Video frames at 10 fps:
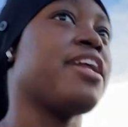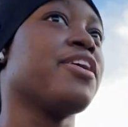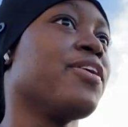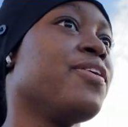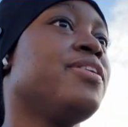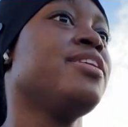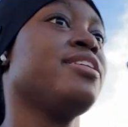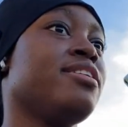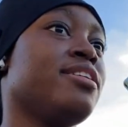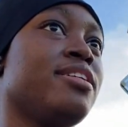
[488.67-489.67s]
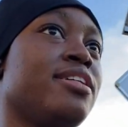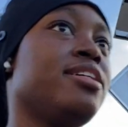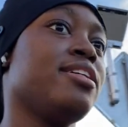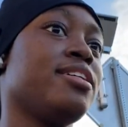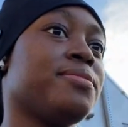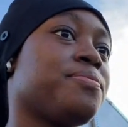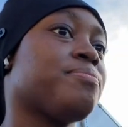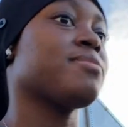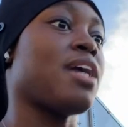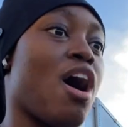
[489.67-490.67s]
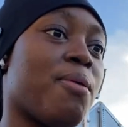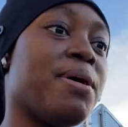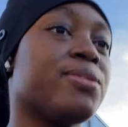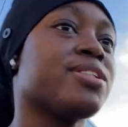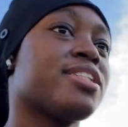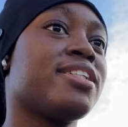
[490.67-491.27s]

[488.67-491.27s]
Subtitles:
you. Almost.